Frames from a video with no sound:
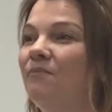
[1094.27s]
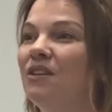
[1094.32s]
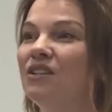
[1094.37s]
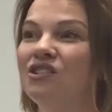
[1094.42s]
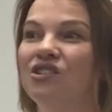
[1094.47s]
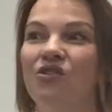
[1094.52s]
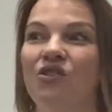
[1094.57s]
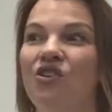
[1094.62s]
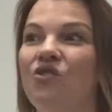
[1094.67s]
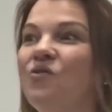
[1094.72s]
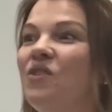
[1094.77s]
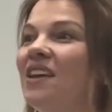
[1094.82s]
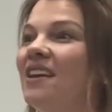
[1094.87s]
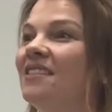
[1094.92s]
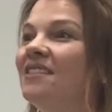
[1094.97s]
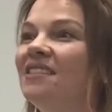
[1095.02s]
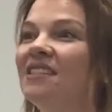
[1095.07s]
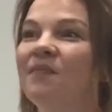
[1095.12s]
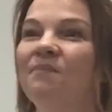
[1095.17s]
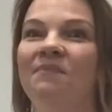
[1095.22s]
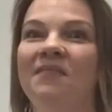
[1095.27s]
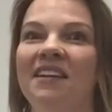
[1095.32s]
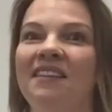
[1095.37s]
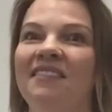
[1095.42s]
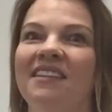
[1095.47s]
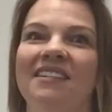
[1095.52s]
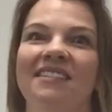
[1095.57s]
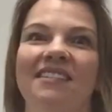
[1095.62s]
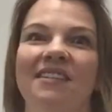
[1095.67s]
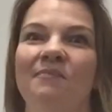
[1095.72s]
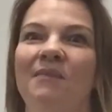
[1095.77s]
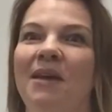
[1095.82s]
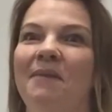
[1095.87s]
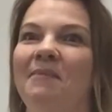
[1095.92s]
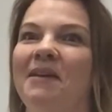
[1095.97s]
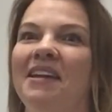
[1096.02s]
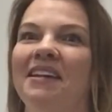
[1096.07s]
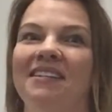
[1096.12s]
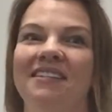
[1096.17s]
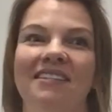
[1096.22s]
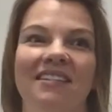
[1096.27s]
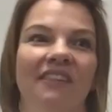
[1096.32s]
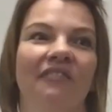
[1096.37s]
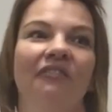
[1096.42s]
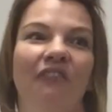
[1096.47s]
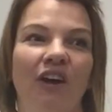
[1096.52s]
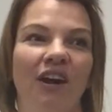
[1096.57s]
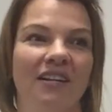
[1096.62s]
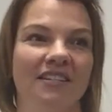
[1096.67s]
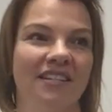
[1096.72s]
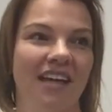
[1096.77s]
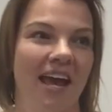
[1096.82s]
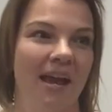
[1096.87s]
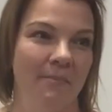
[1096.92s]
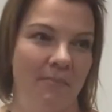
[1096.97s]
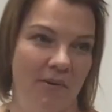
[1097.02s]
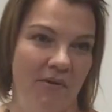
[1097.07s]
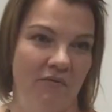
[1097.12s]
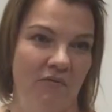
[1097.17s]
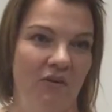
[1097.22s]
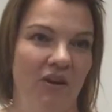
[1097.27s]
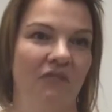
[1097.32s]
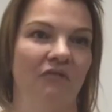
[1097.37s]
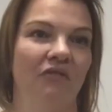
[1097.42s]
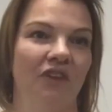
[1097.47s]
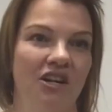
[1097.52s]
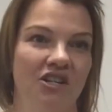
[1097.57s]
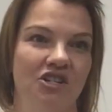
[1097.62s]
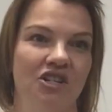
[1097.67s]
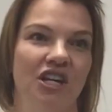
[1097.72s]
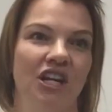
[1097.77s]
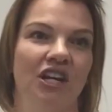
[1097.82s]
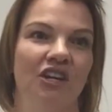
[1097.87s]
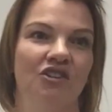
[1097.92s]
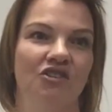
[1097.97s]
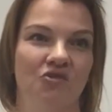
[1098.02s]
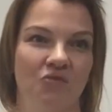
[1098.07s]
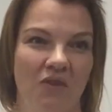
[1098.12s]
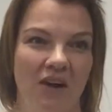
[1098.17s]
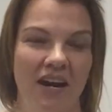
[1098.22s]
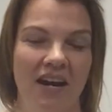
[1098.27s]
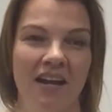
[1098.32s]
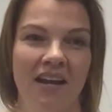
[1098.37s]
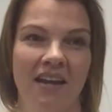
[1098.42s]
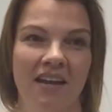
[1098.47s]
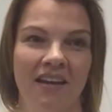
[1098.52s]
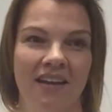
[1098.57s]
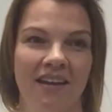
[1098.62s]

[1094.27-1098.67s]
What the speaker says: So you get something that's maybe a different type of refreshing drink,